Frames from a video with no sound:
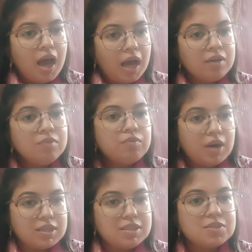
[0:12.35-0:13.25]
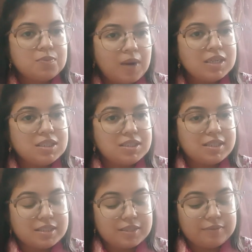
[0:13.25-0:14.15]
and what is
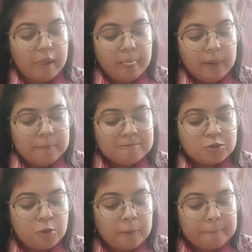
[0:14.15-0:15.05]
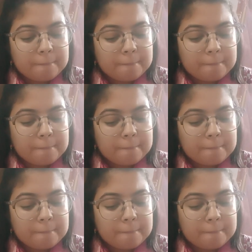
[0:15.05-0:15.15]
quantitative. So